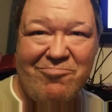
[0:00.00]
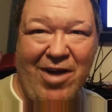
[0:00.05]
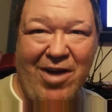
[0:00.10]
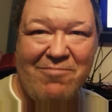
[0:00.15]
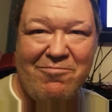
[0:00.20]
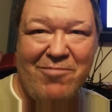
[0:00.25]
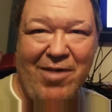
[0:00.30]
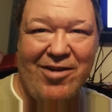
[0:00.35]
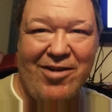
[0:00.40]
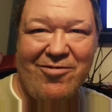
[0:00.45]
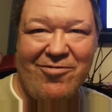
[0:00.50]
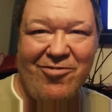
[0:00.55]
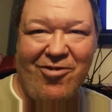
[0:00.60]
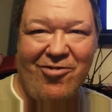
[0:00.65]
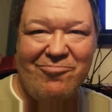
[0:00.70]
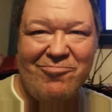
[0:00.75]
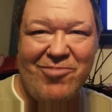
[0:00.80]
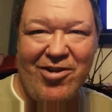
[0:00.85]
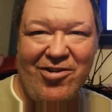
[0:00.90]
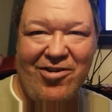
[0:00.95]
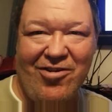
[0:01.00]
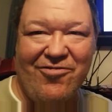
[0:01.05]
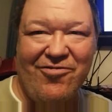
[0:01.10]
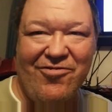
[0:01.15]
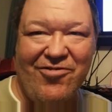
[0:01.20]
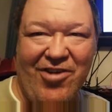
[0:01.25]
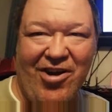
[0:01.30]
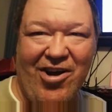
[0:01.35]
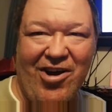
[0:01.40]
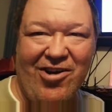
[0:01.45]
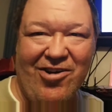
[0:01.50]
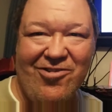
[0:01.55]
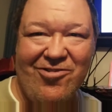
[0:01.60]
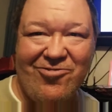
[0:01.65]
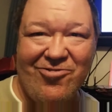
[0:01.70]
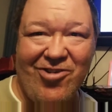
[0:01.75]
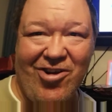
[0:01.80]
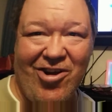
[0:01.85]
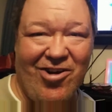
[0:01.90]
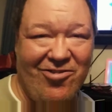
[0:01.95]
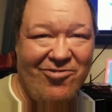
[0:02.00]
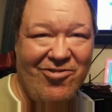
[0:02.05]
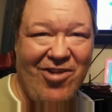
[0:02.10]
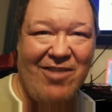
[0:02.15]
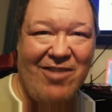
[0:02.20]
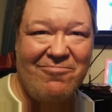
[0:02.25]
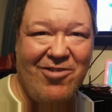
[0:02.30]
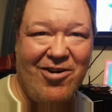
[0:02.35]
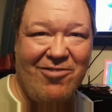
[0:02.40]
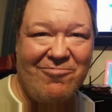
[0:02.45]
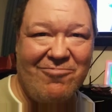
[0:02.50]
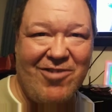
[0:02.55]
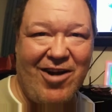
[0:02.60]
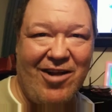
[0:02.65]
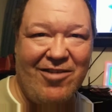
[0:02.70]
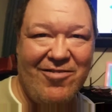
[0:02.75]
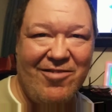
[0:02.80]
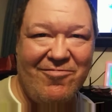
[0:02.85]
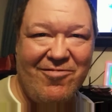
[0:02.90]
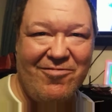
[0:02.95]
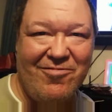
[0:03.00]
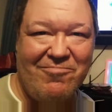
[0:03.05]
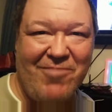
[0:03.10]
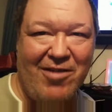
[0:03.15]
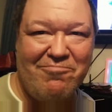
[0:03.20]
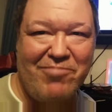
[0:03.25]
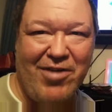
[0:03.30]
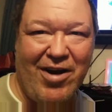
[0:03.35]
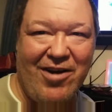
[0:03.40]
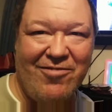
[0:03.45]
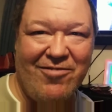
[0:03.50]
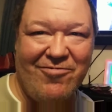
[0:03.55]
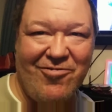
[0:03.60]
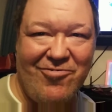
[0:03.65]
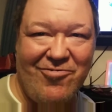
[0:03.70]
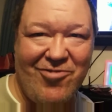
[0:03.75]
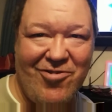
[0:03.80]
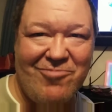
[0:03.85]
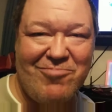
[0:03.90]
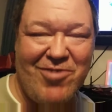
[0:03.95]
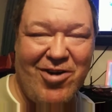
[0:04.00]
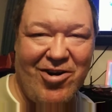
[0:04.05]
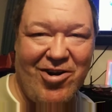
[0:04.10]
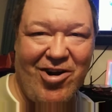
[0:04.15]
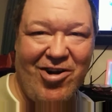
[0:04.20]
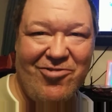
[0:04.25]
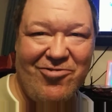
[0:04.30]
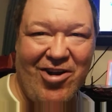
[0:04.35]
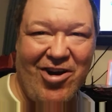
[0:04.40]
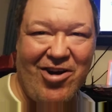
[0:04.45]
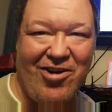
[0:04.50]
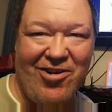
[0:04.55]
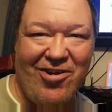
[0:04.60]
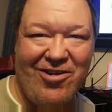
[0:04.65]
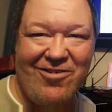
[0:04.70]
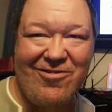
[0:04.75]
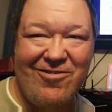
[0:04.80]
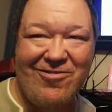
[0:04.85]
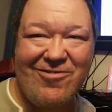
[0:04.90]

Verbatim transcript: My mother wrote me this song a long time ago when I lived with my parents in Newbury, Ontario.